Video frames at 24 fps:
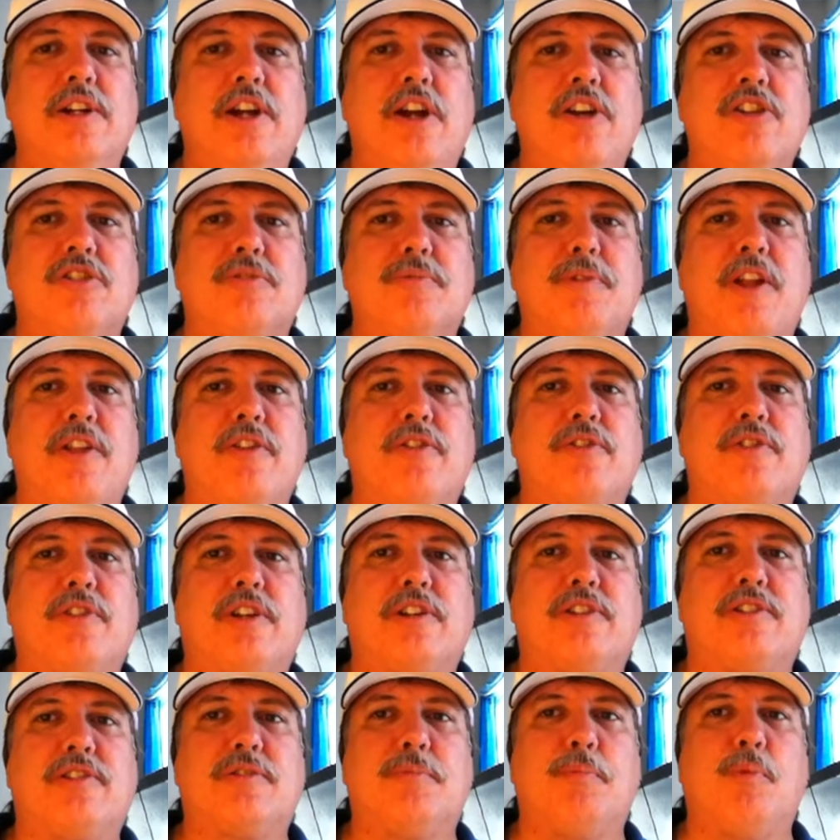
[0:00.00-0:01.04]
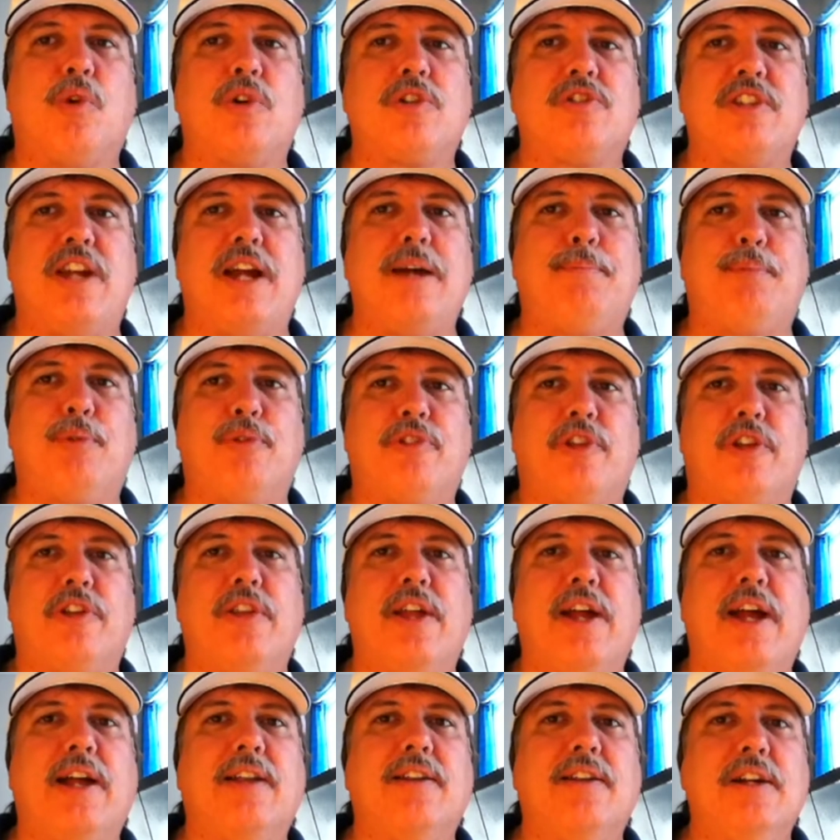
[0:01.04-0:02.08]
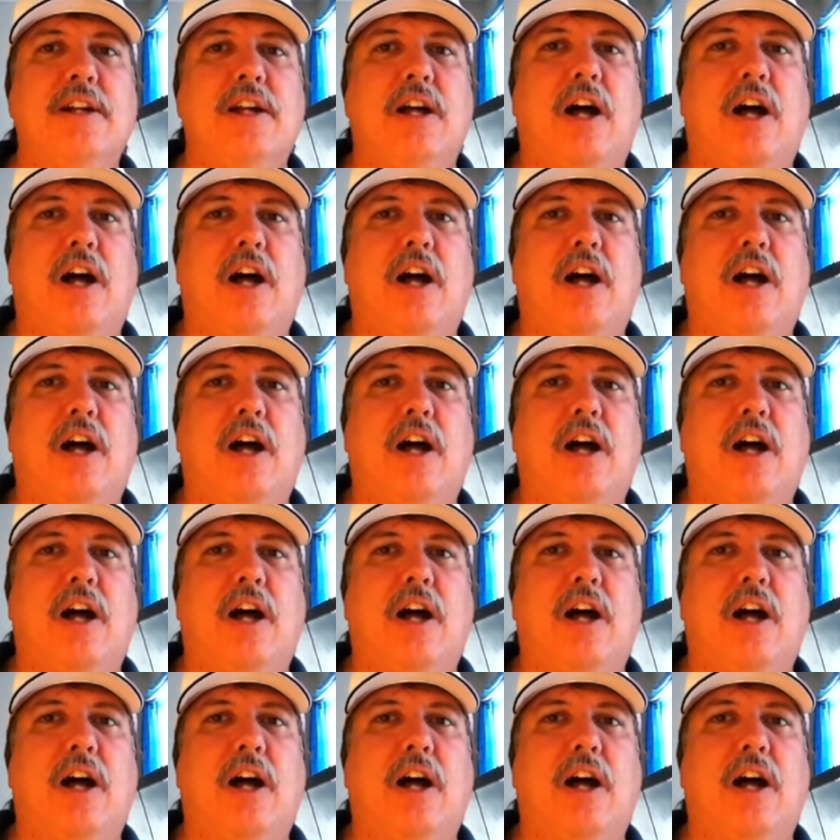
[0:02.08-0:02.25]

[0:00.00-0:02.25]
Here's some more examples on that.